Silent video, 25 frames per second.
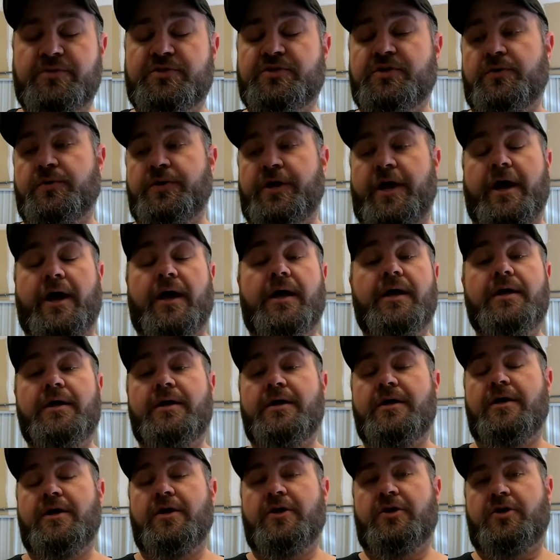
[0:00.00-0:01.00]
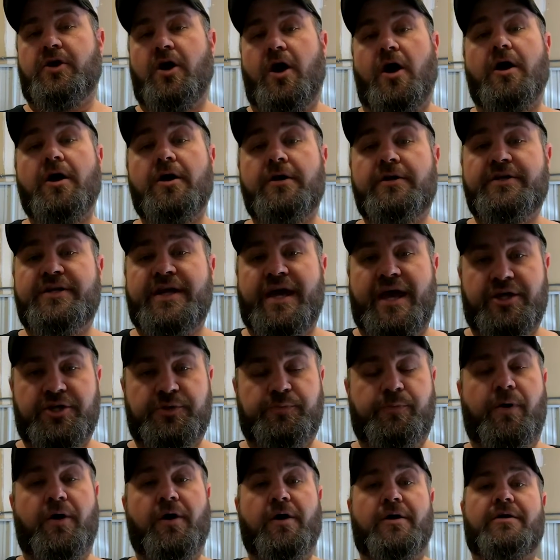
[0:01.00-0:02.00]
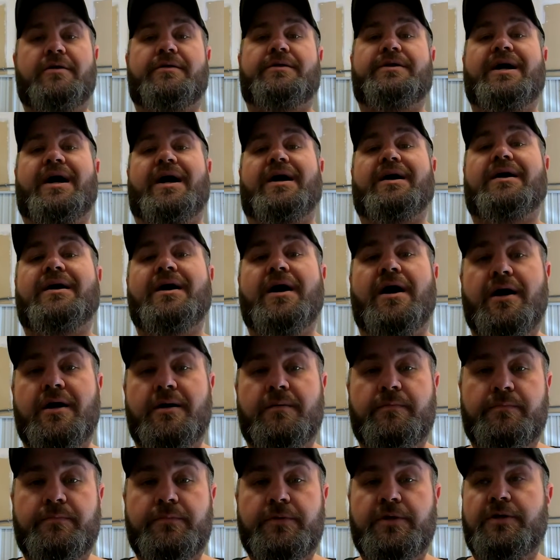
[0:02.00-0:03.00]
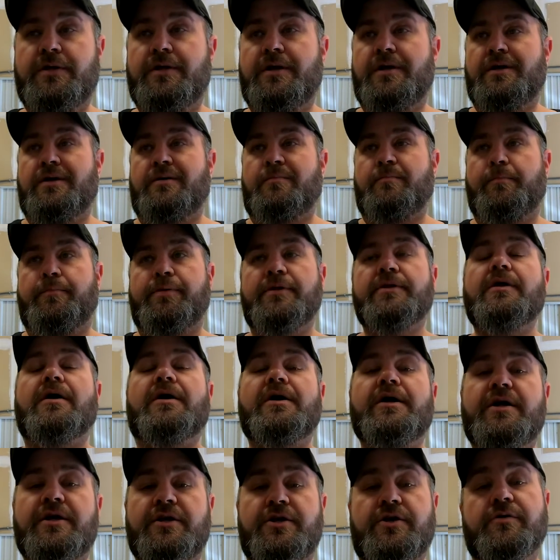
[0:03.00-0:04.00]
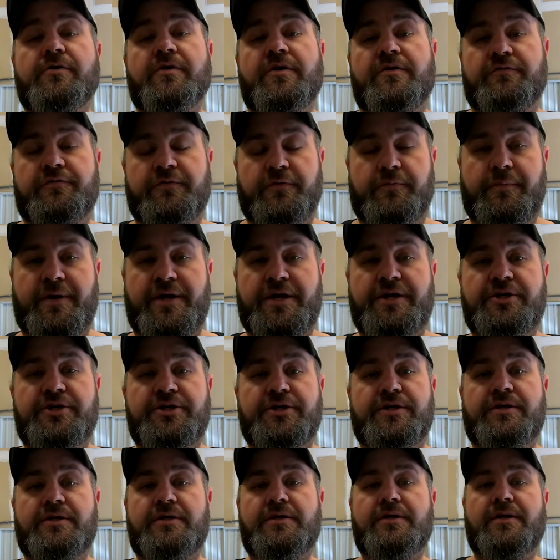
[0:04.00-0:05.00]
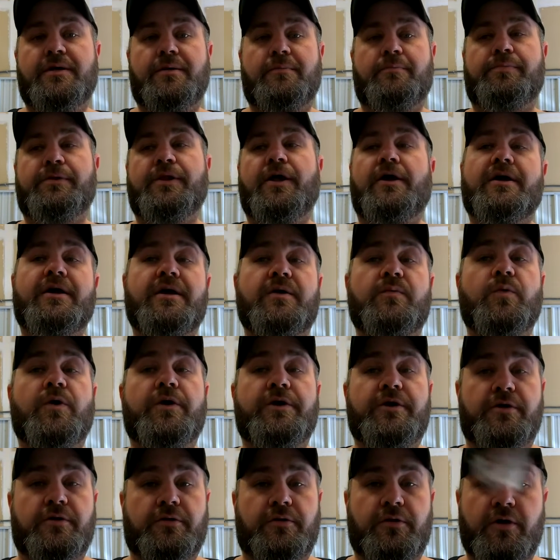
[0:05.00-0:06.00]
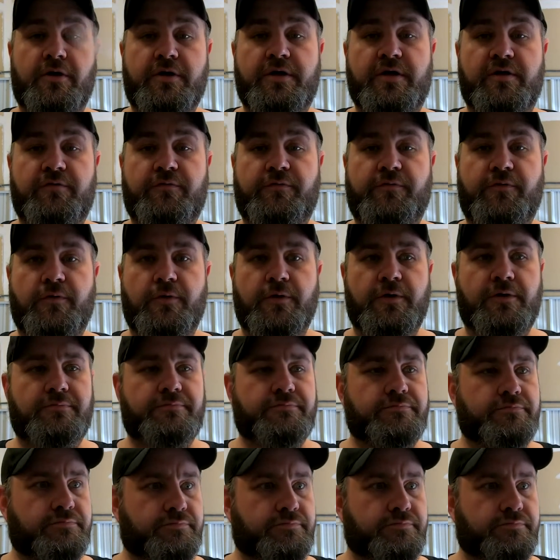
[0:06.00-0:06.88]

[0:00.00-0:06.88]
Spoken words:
So yeah, car-part.com, plug in your information, plug in what you're looking for.